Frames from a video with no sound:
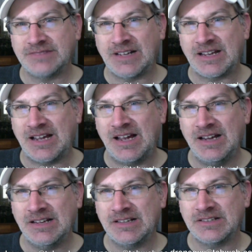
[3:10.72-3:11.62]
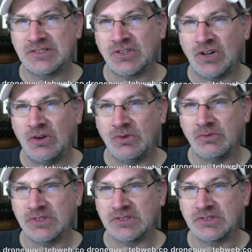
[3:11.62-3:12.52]
I kind of saw what
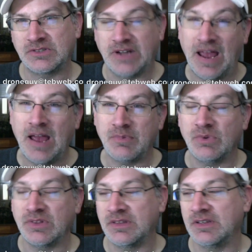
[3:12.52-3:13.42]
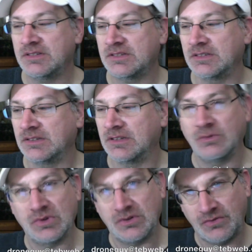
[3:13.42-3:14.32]
was going to happen with this, and uh,
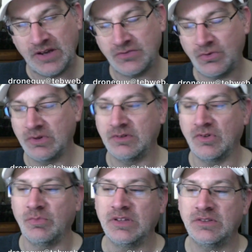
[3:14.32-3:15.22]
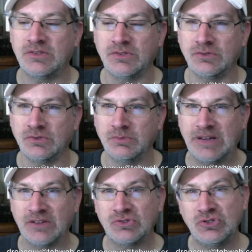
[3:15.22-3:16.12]
we'll fast forward a little bit to
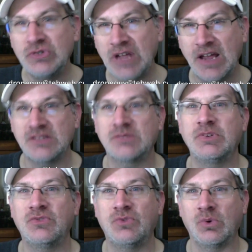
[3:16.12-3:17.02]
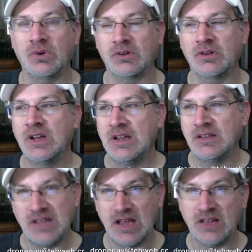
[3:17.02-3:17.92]
about two days before
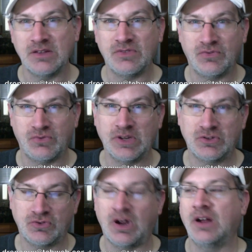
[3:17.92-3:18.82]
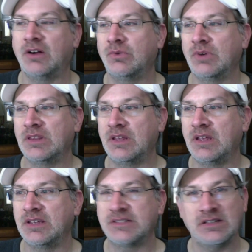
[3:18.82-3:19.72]
the end of the free trial when
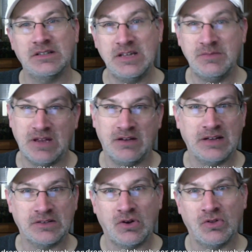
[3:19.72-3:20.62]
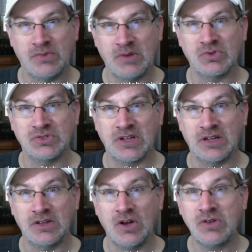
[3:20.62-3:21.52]
they send an email out to all their members
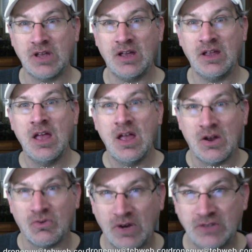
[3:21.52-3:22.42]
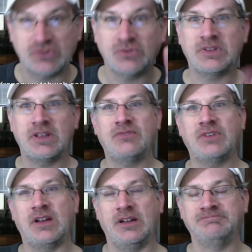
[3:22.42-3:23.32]
saying, okay, register with the FAA.